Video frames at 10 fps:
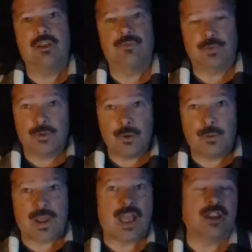for their own
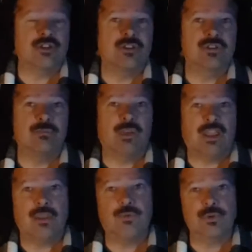actions and
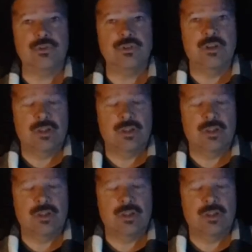behaviors.